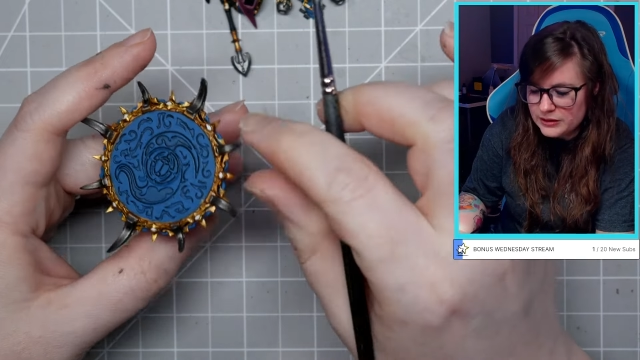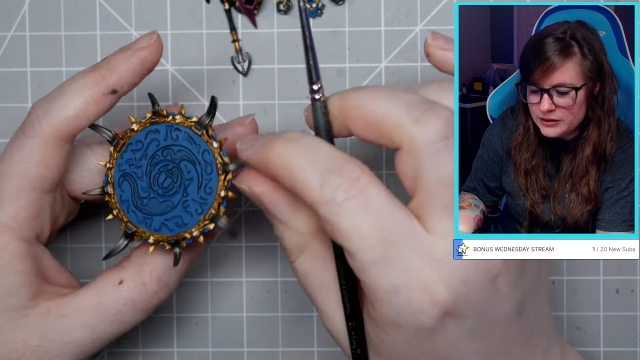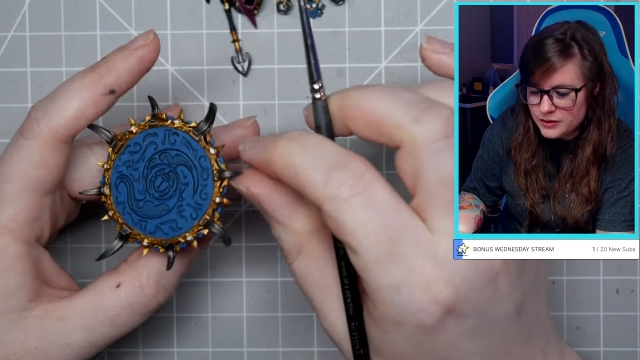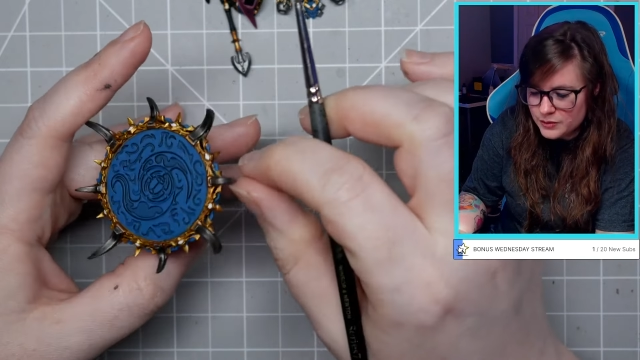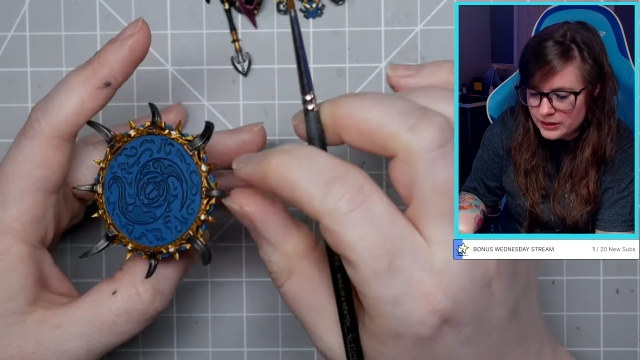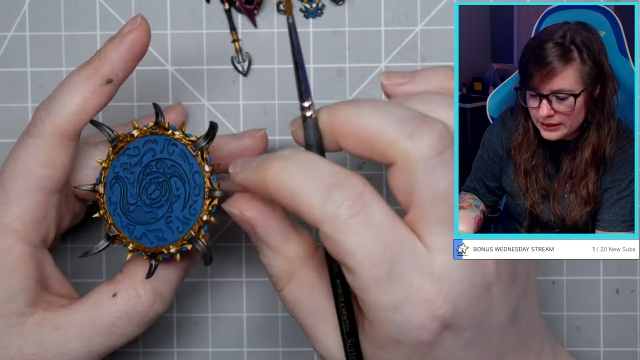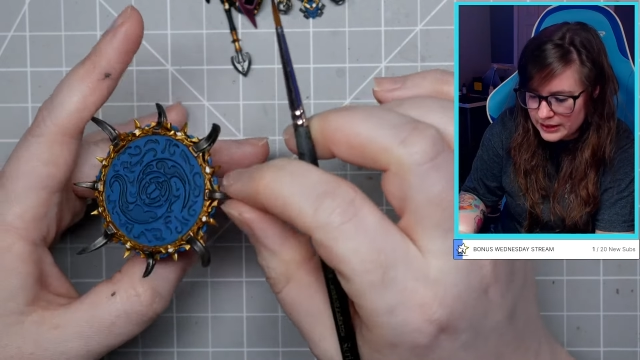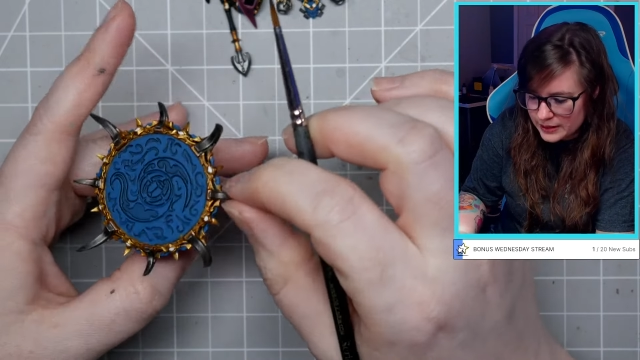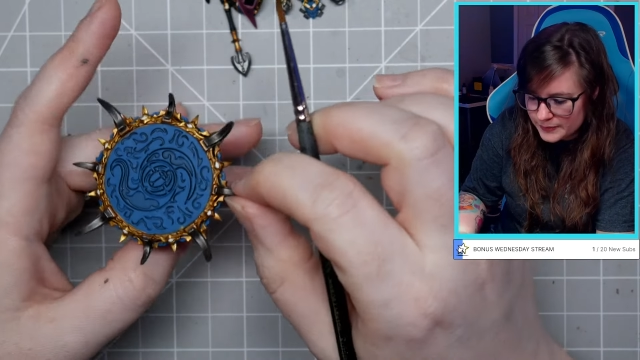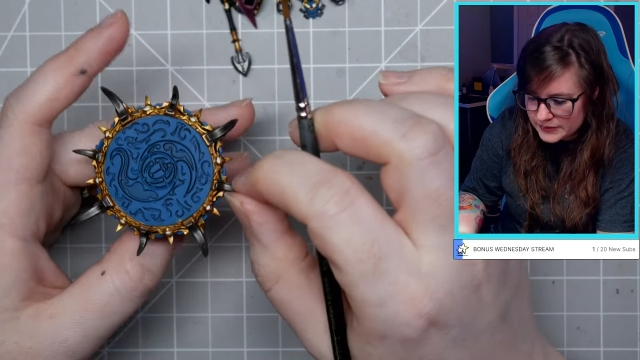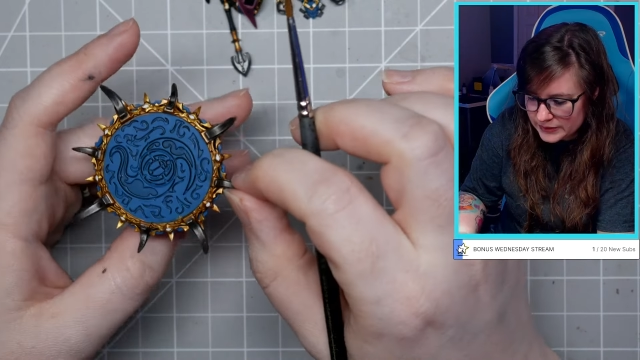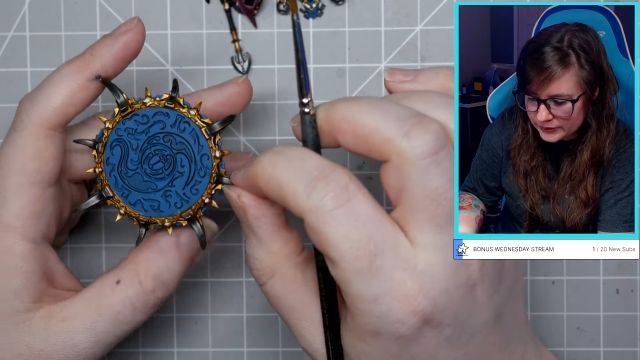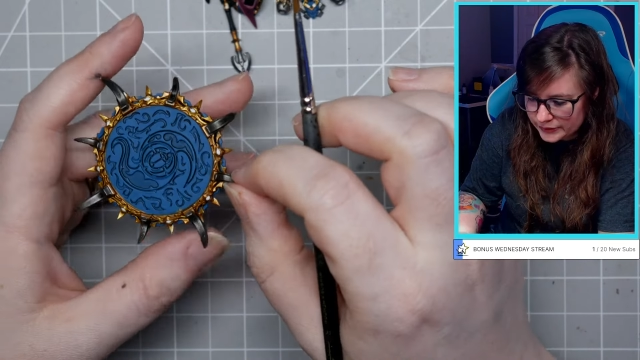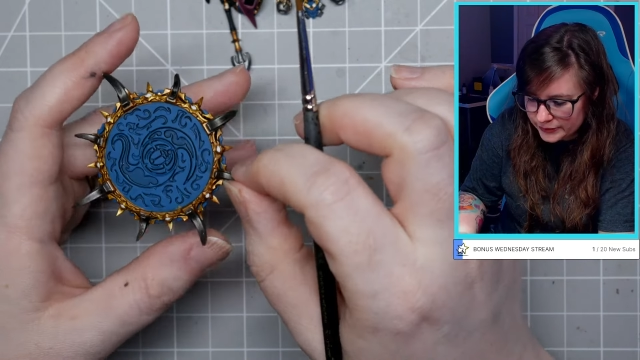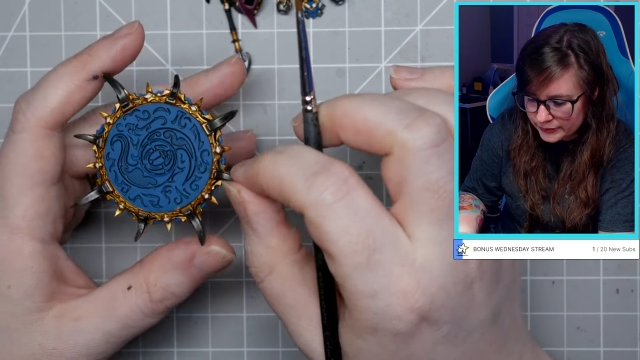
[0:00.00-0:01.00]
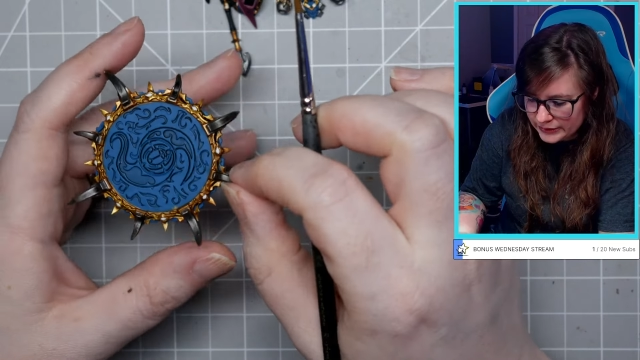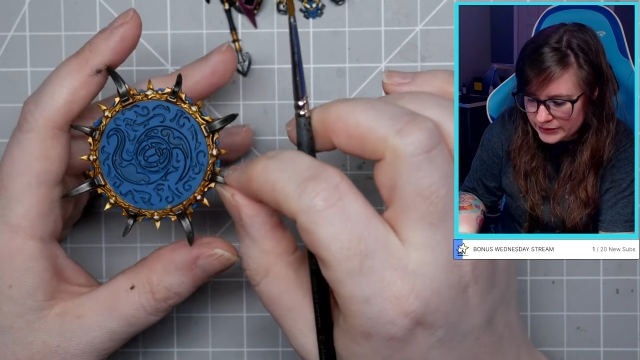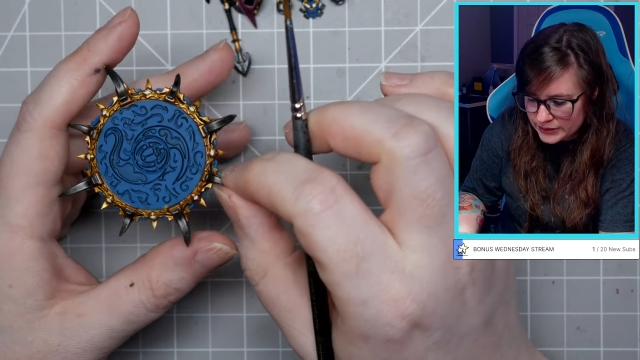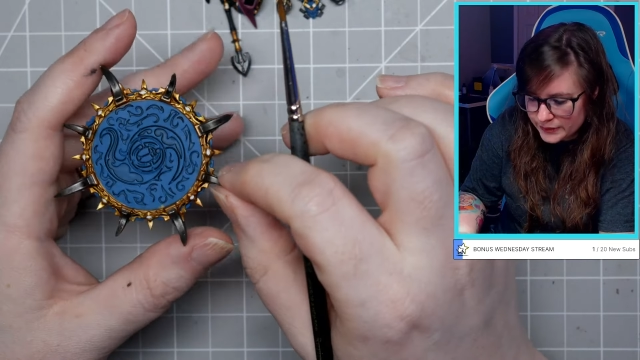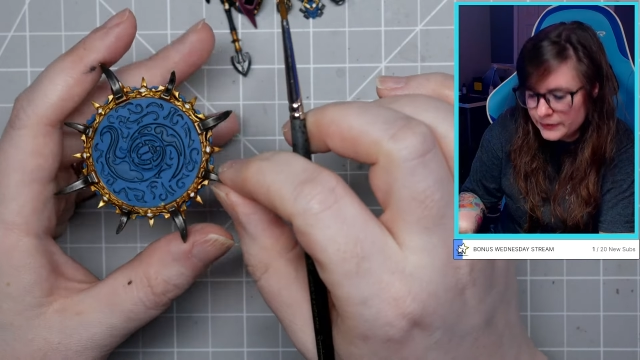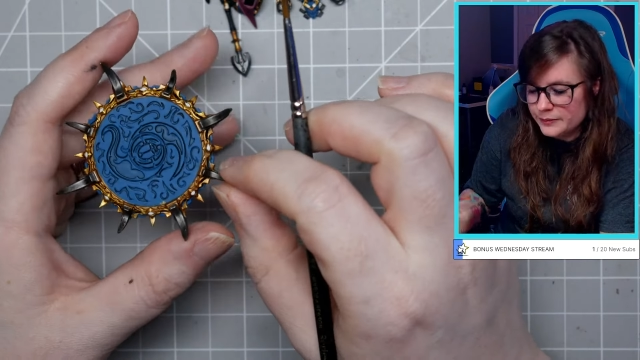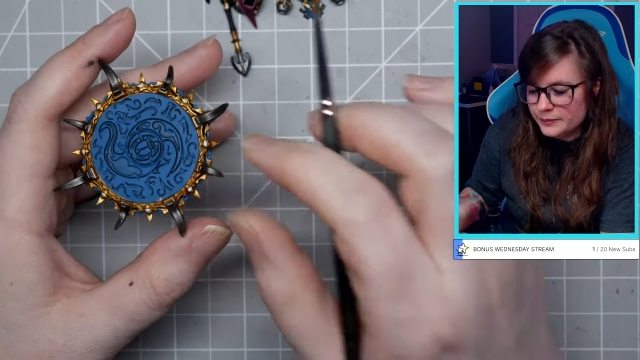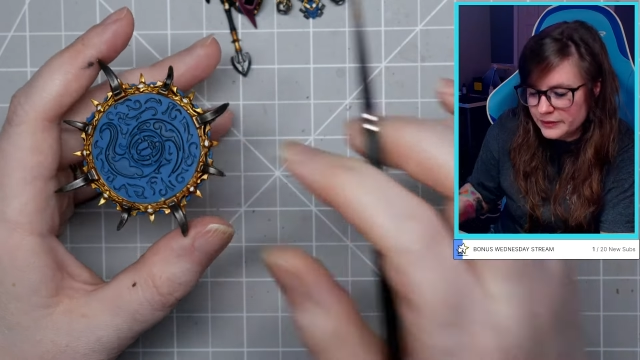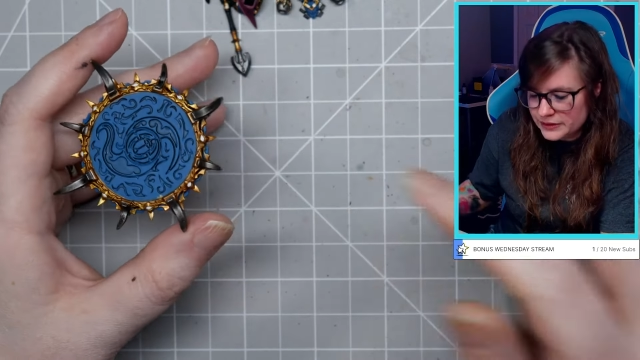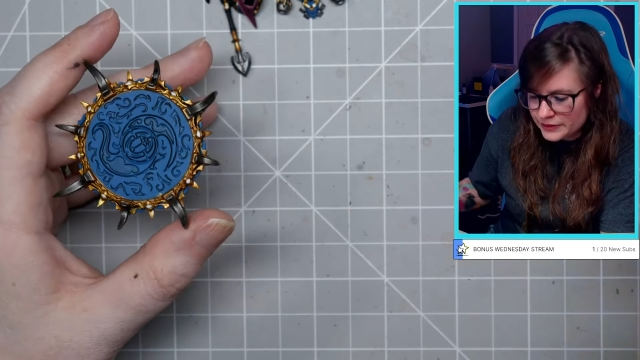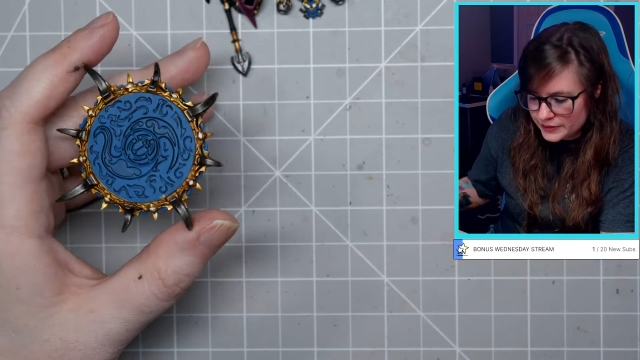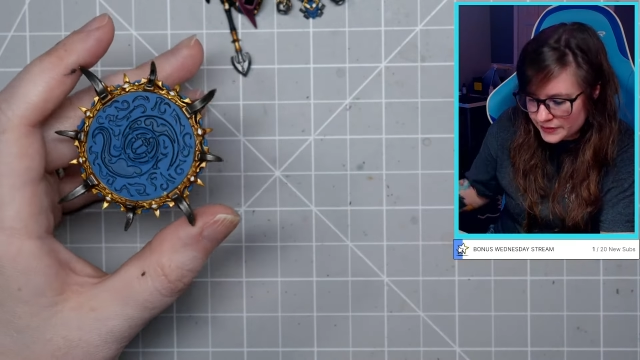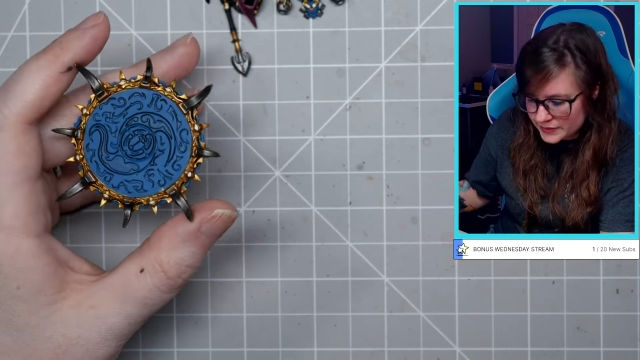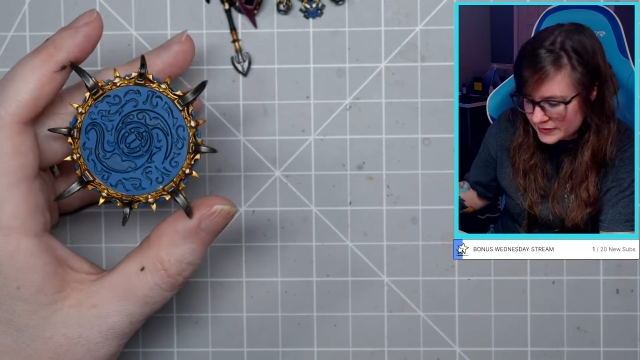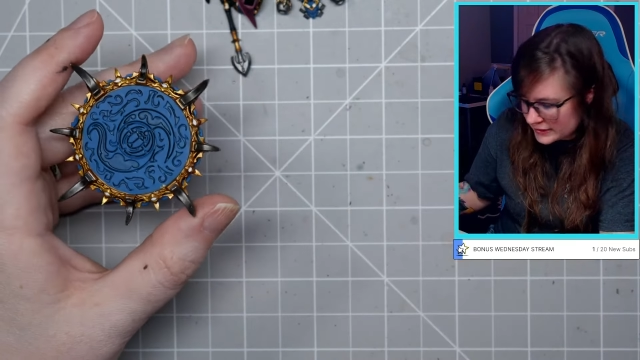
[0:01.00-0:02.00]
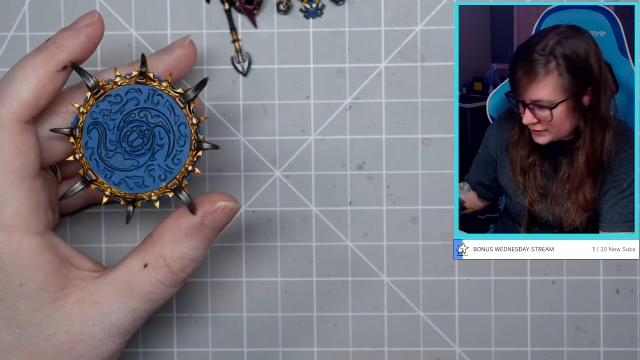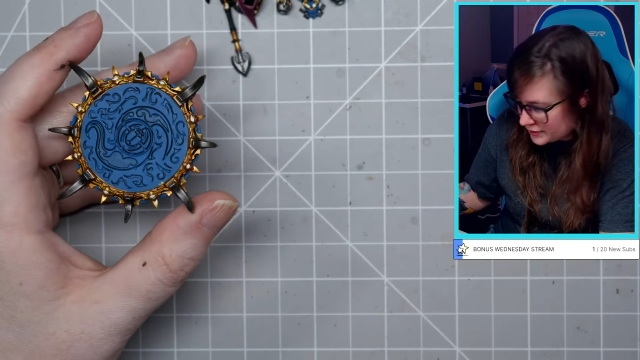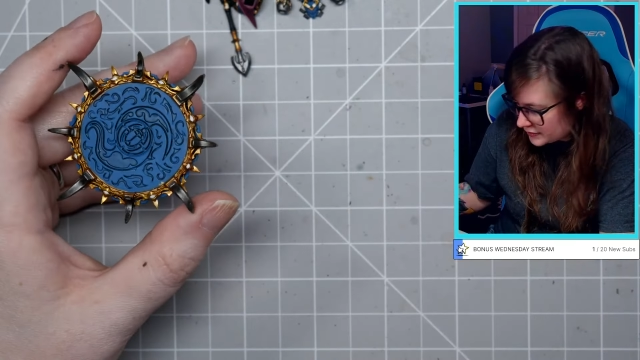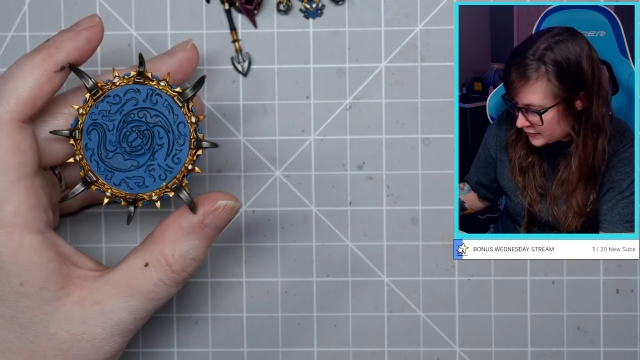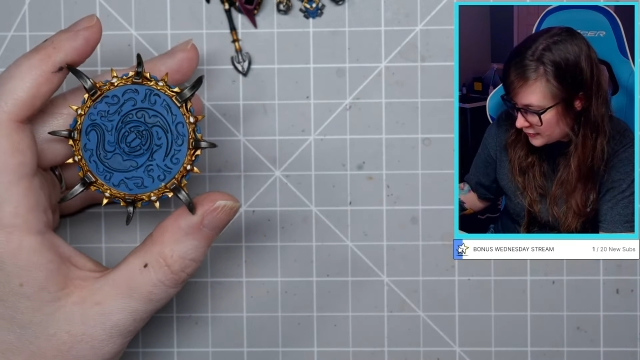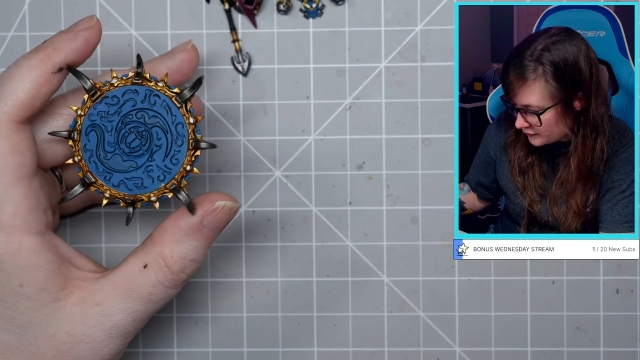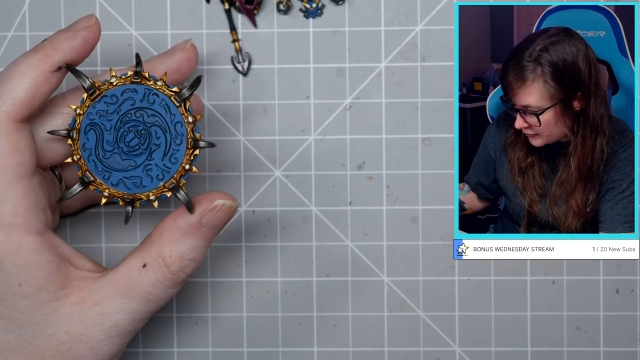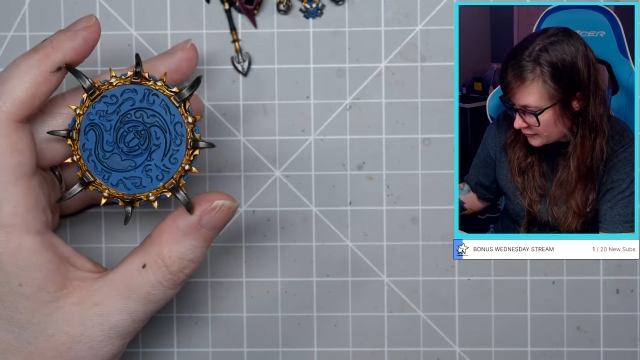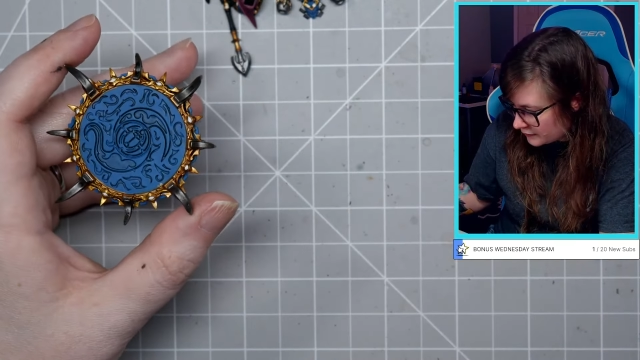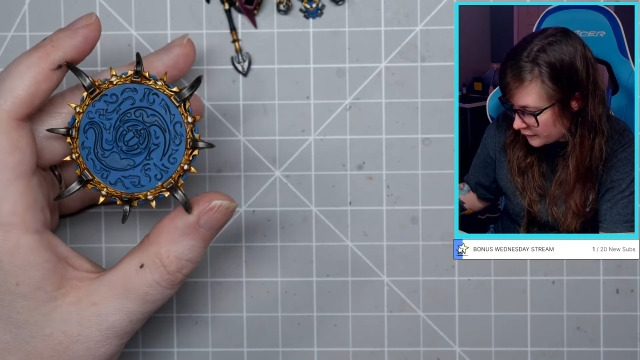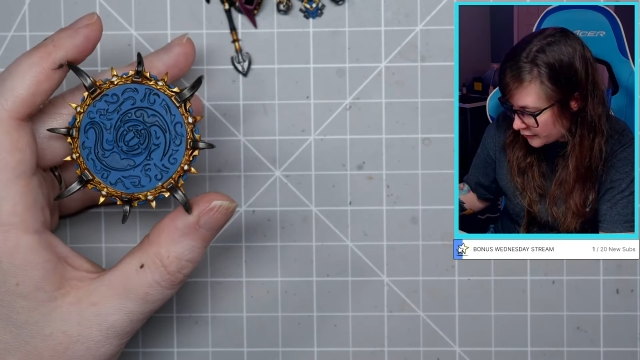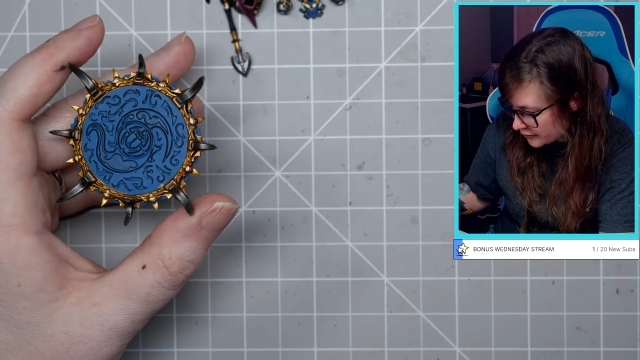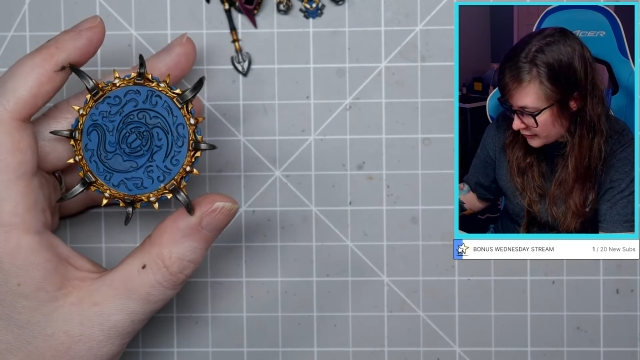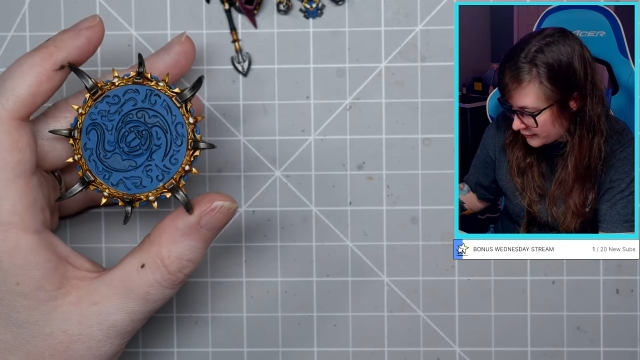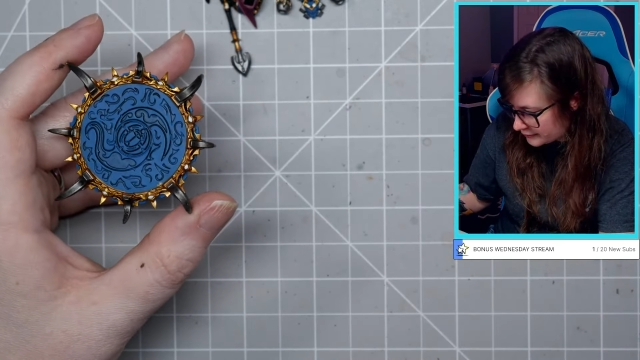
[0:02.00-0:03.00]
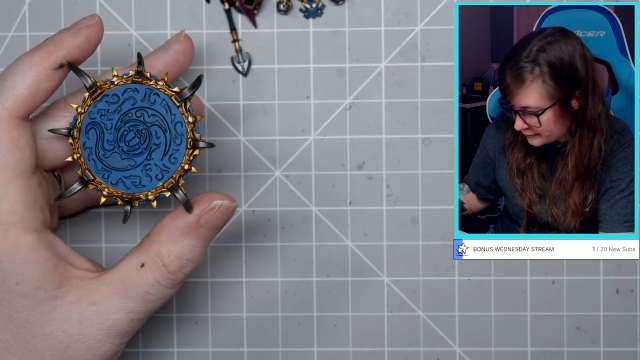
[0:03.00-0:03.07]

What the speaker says: You can absolutely do it, but set yourself up for it.